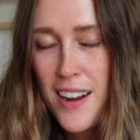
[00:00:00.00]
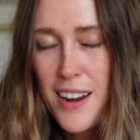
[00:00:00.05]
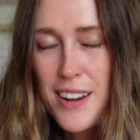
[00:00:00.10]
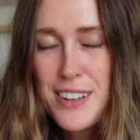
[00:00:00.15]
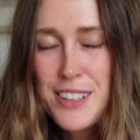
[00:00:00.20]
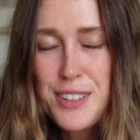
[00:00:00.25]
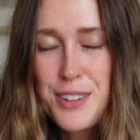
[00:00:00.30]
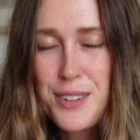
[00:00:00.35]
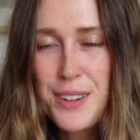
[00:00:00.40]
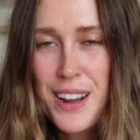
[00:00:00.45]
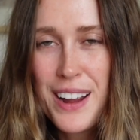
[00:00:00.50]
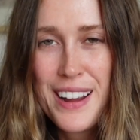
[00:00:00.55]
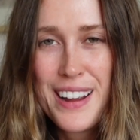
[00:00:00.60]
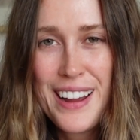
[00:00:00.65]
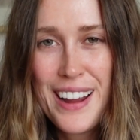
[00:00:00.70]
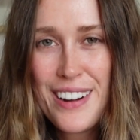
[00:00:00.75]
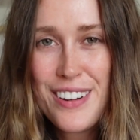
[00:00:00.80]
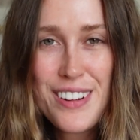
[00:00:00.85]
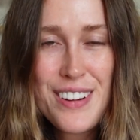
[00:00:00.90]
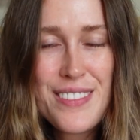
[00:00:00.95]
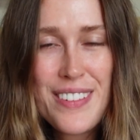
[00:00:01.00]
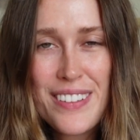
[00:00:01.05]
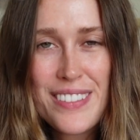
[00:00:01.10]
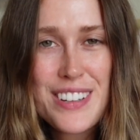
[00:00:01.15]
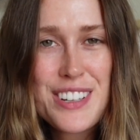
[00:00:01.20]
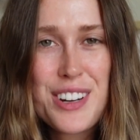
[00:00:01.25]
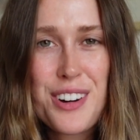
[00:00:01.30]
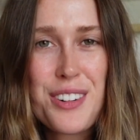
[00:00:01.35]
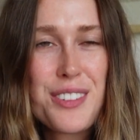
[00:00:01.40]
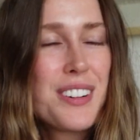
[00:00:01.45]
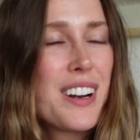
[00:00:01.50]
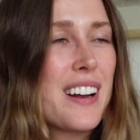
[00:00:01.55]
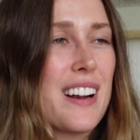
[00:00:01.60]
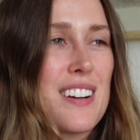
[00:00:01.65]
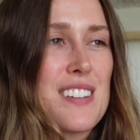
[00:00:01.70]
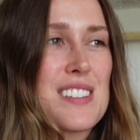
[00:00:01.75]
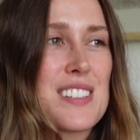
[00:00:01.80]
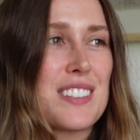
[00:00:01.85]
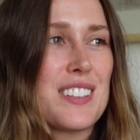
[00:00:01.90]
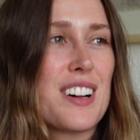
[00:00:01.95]
I don't even have the total right
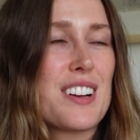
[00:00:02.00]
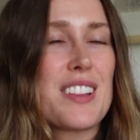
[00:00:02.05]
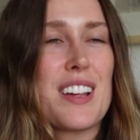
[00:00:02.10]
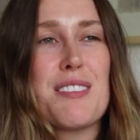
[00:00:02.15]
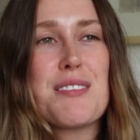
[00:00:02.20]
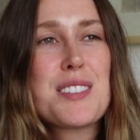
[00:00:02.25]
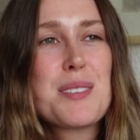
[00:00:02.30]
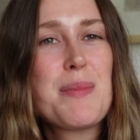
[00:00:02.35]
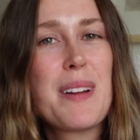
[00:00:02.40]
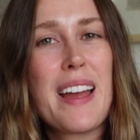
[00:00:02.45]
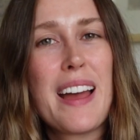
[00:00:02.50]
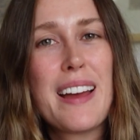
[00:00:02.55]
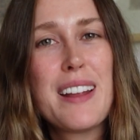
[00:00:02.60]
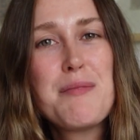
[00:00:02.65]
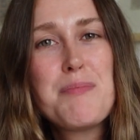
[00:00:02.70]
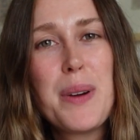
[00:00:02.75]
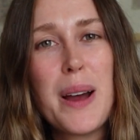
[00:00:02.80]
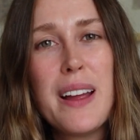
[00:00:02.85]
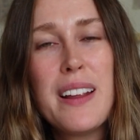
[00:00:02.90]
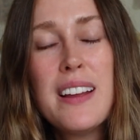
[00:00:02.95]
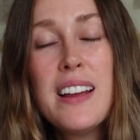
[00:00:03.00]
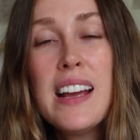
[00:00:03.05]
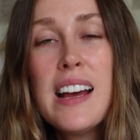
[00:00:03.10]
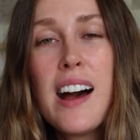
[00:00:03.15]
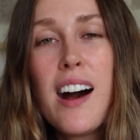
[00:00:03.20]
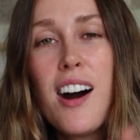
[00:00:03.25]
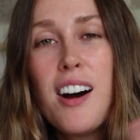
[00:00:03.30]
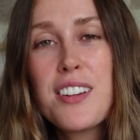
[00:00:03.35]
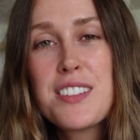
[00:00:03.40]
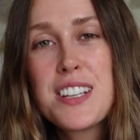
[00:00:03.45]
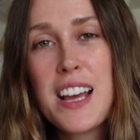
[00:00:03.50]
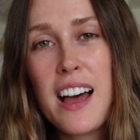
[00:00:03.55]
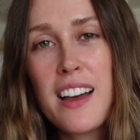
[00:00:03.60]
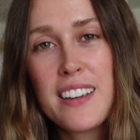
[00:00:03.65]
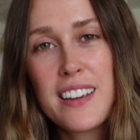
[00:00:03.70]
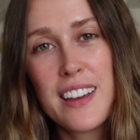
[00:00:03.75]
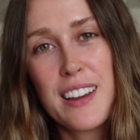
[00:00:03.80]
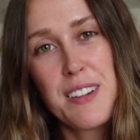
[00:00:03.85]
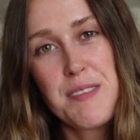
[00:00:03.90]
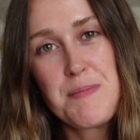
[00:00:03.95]
now because a lot of that was in my head, but I'll
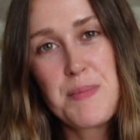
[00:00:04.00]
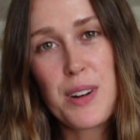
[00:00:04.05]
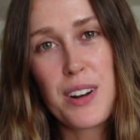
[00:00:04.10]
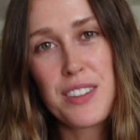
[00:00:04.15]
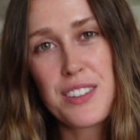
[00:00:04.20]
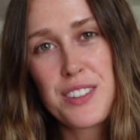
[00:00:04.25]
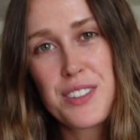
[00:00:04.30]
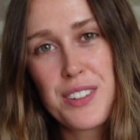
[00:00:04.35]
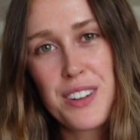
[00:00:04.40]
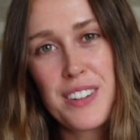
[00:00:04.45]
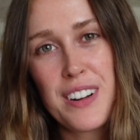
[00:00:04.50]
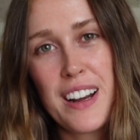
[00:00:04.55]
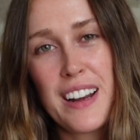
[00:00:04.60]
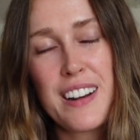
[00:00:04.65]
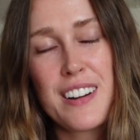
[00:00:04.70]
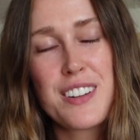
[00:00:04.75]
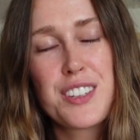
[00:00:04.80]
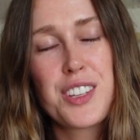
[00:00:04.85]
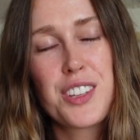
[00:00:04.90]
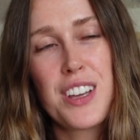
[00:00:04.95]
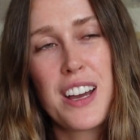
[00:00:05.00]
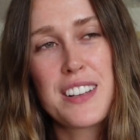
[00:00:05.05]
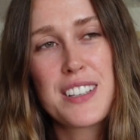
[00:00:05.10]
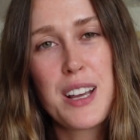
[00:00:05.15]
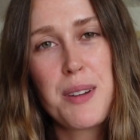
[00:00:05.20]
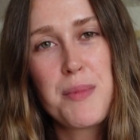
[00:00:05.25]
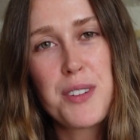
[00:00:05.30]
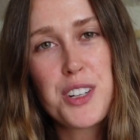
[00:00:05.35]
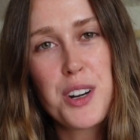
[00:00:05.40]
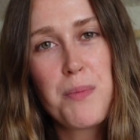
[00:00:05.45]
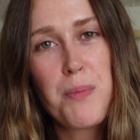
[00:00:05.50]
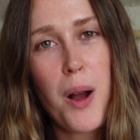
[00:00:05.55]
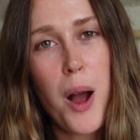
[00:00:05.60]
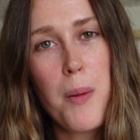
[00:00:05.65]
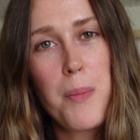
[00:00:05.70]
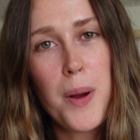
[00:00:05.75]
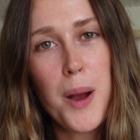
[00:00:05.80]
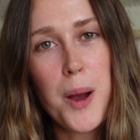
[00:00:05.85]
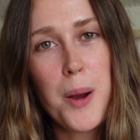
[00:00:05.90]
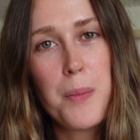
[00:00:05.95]
tally it and put on the screen right here. So that's how much our
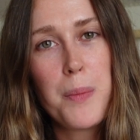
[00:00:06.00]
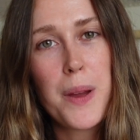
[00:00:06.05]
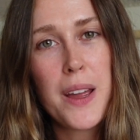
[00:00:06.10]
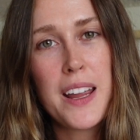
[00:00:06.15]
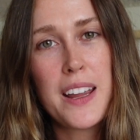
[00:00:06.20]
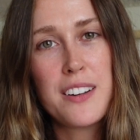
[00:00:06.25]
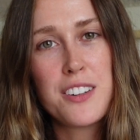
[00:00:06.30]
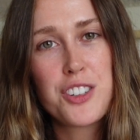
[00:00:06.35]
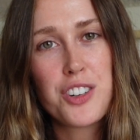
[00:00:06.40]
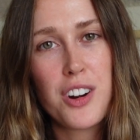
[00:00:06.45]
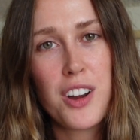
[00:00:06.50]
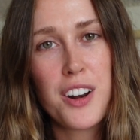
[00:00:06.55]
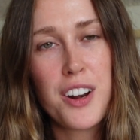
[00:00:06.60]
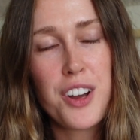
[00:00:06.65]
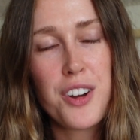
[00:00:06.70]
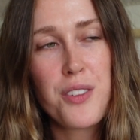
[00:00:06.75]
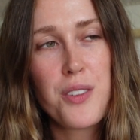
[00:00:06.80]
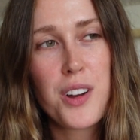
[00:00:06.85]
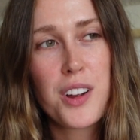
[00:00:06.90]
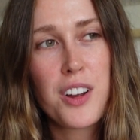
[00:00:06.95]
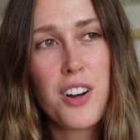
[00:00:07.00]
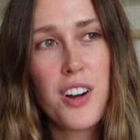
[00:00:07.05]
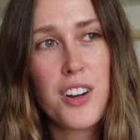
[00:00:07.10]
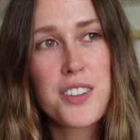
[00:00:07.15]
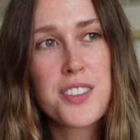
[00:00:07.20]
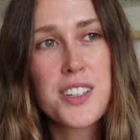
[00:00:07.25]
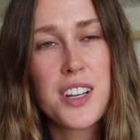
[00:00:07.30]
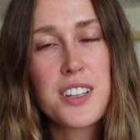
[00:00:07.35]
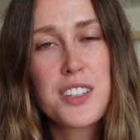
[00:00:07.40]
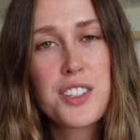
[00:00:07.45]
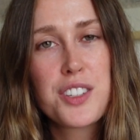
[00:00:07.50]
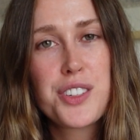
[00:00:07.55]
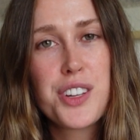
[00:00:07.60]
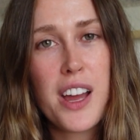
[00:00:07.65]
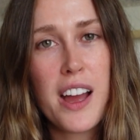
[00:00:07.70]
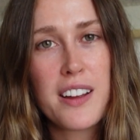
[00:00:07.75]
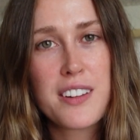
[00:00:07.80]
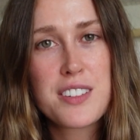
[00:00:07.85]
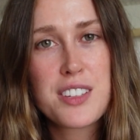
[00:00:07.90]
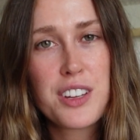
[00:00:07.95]
pop-up in Toronto cost us to
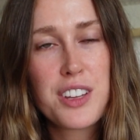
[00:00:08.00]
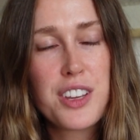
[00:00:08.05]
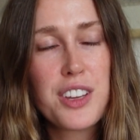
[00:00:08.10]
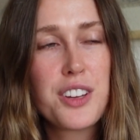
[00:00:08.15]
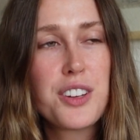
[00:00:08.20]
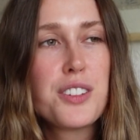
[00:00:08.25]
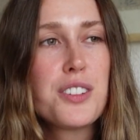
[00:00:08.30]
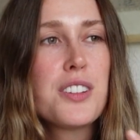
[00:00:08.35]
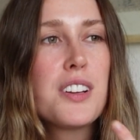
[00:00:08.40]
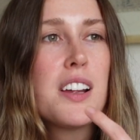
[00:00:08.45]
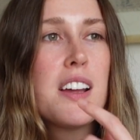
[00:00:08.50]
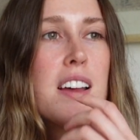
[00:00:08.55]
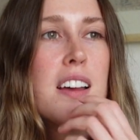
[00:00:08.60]
execute.